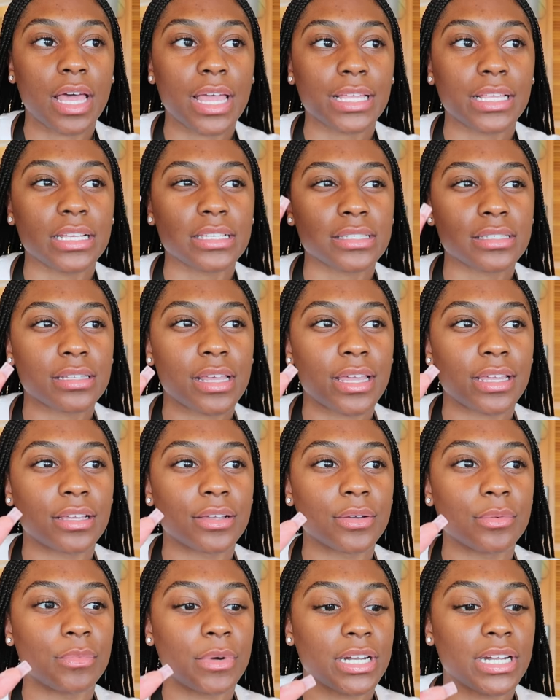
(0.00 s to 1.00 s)
Like, it's like
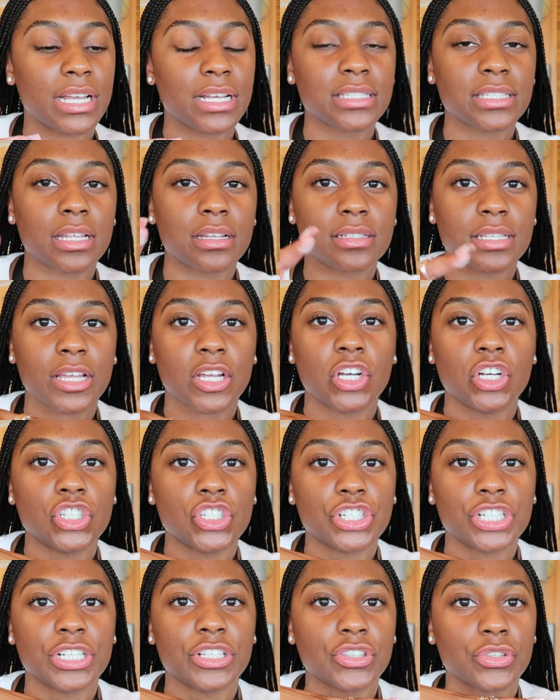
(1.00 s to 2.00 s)
my dad said, it's like
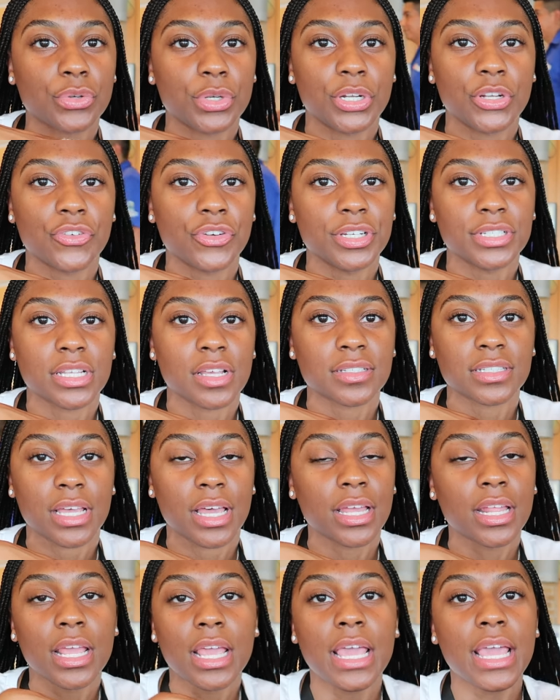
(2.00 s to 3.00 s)
103 degrees
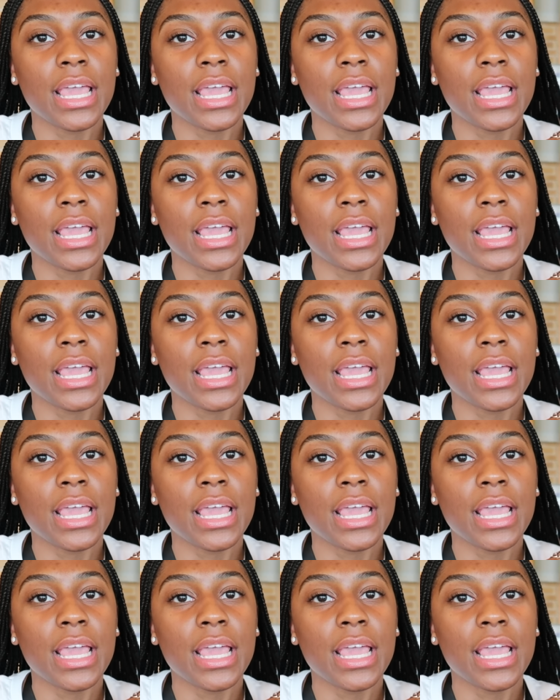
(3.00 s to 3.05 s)
outside.